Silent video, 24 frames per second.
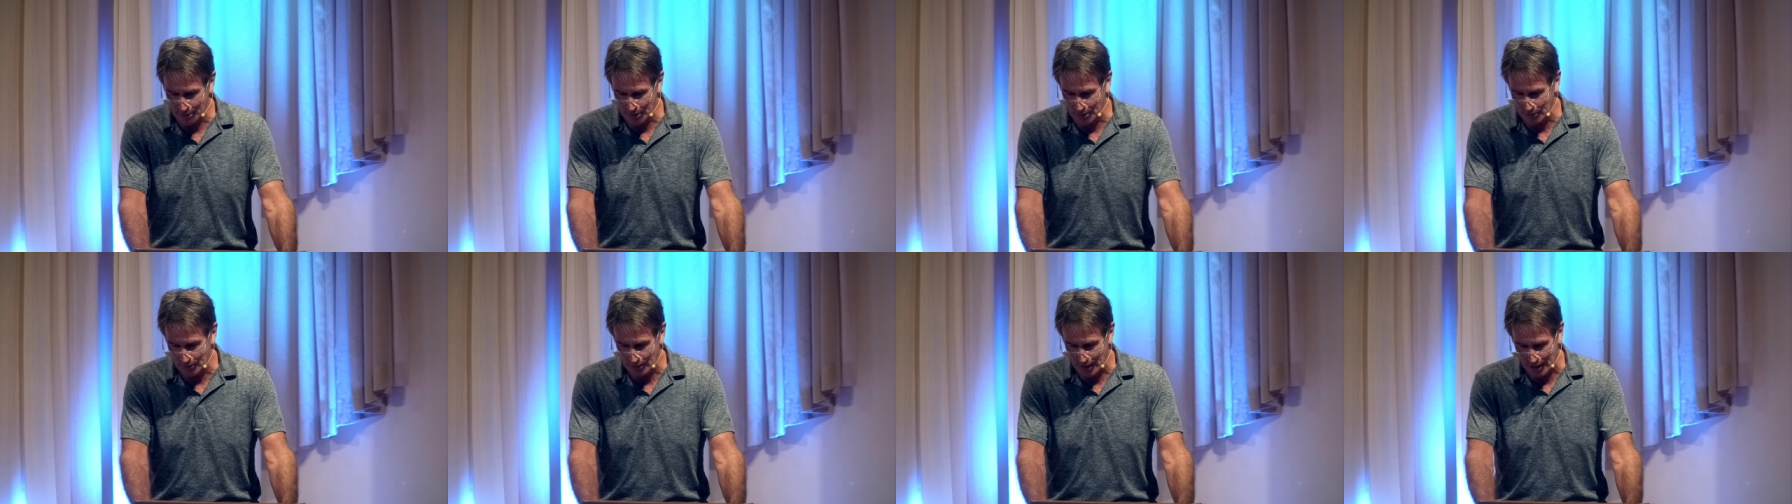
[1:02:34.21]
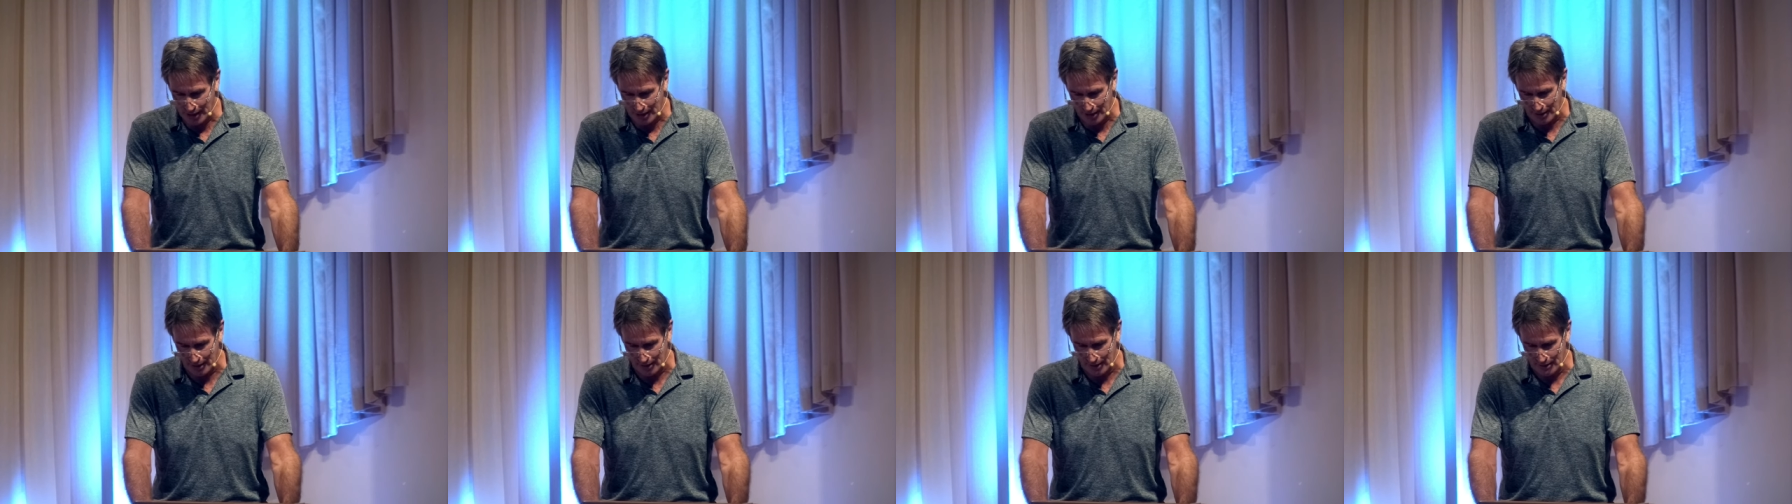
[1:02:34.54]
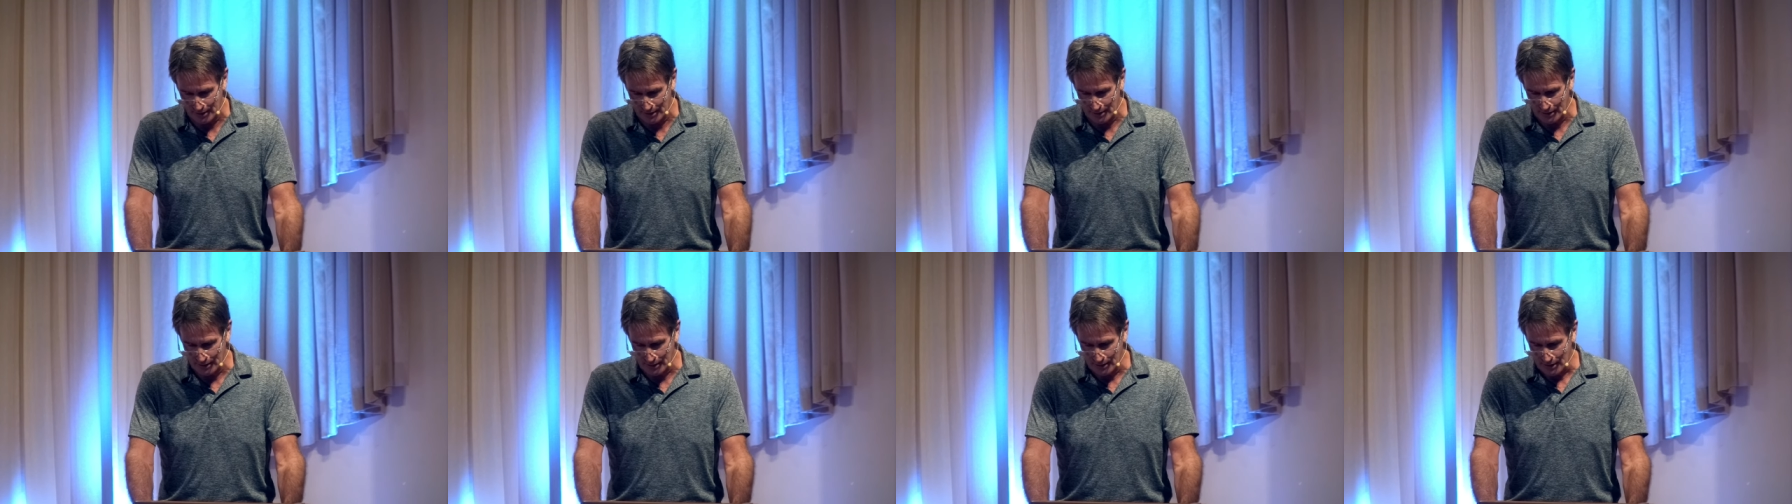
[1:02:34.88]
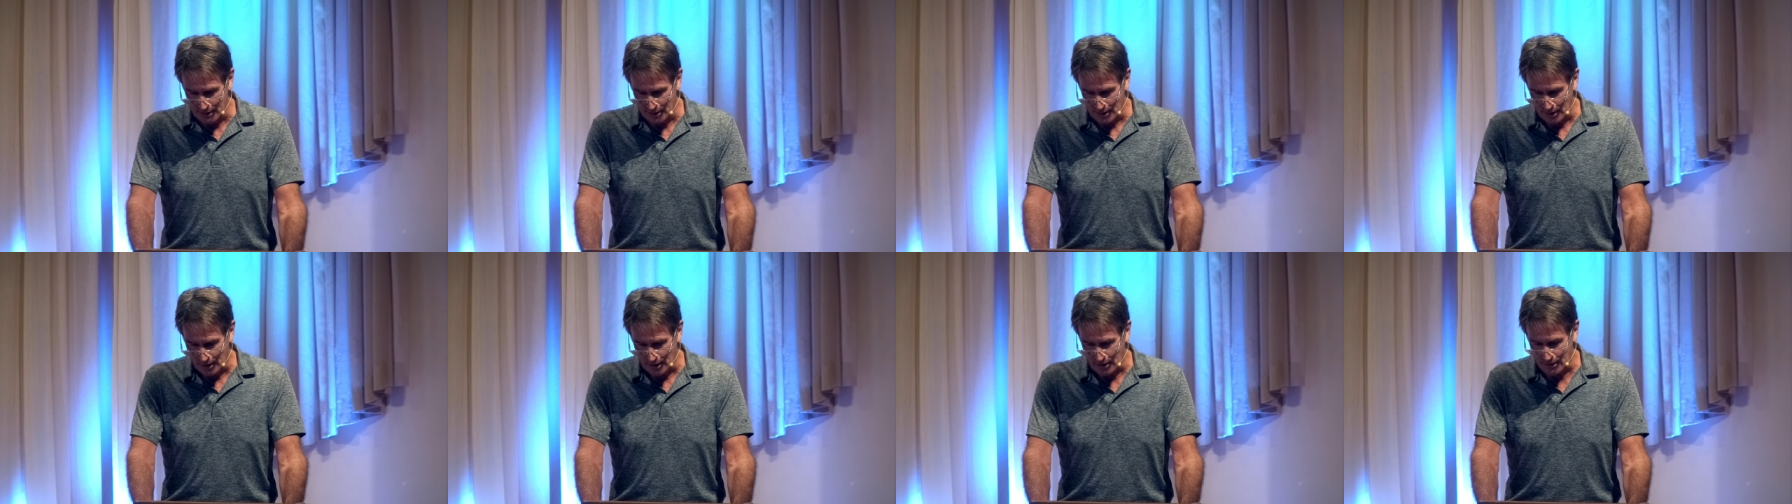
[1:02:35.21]
blue air
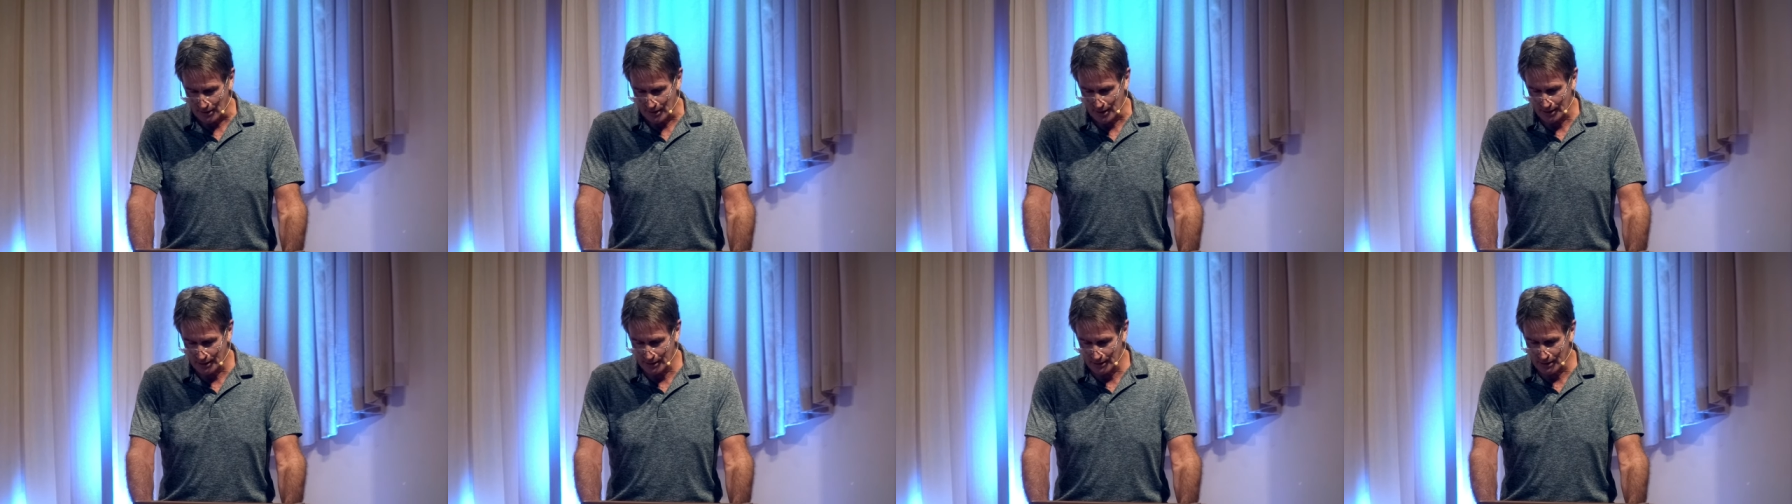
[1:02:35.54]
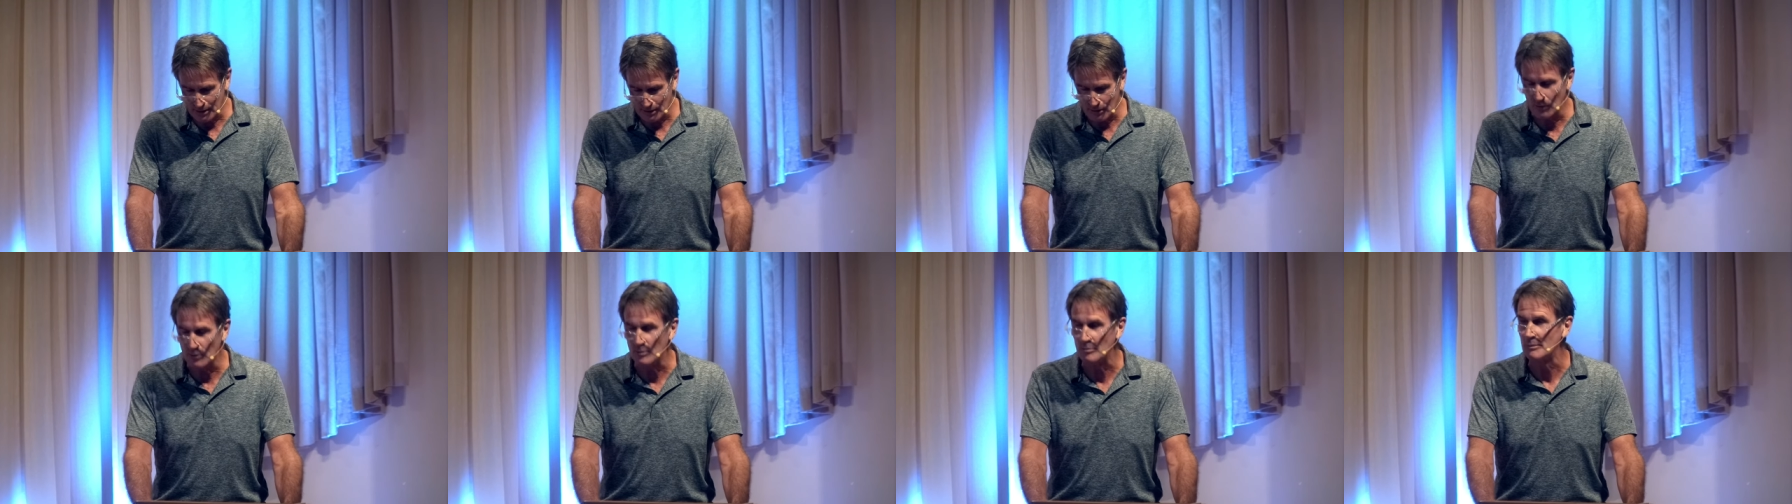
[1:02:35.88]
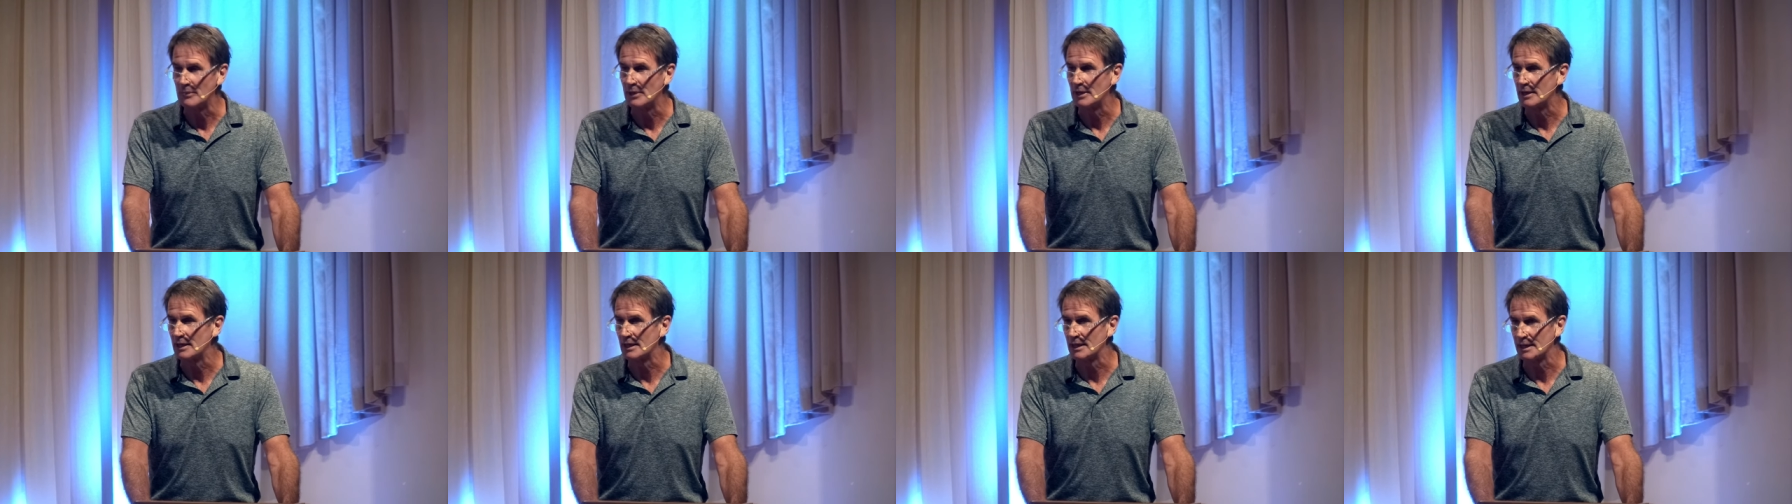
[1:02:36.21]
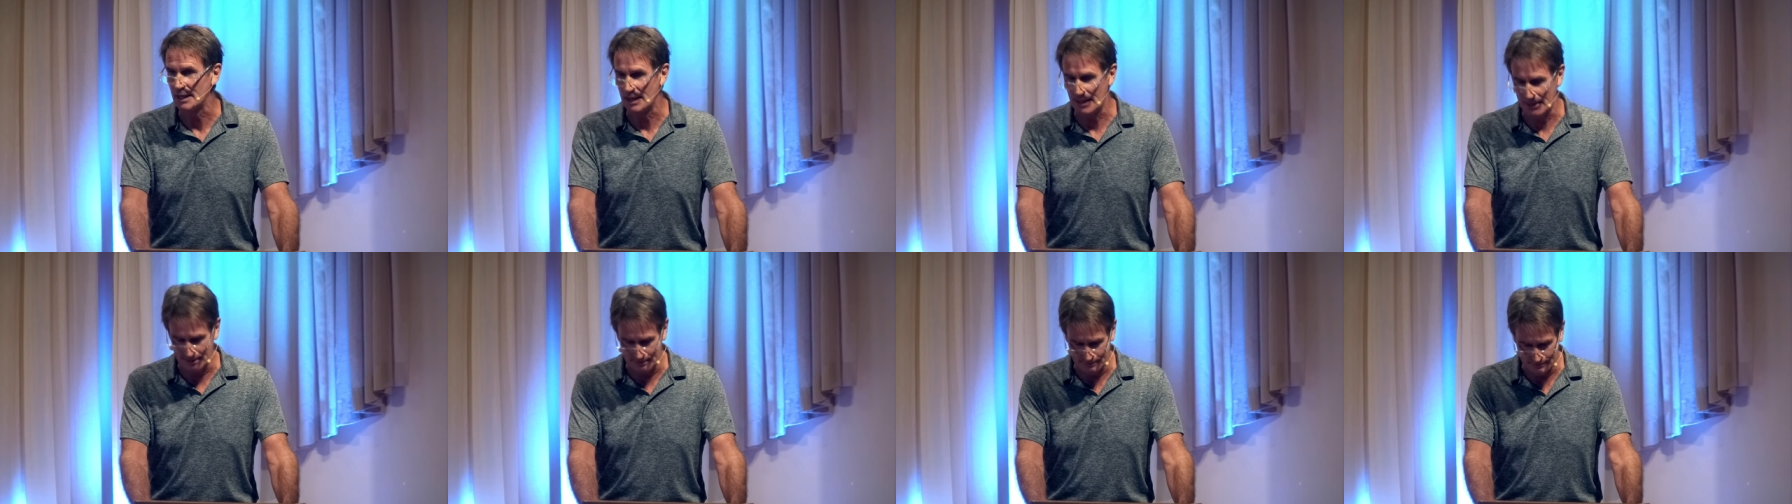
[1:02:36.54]
are heading home
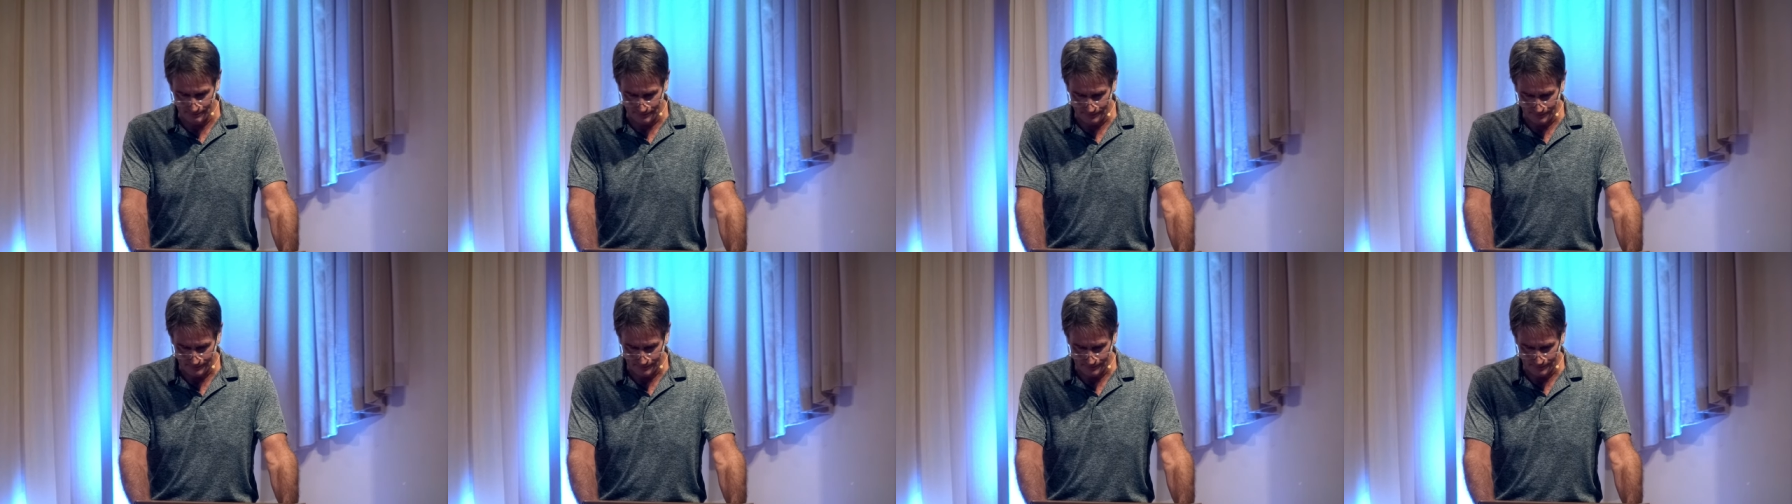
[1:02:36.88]
again.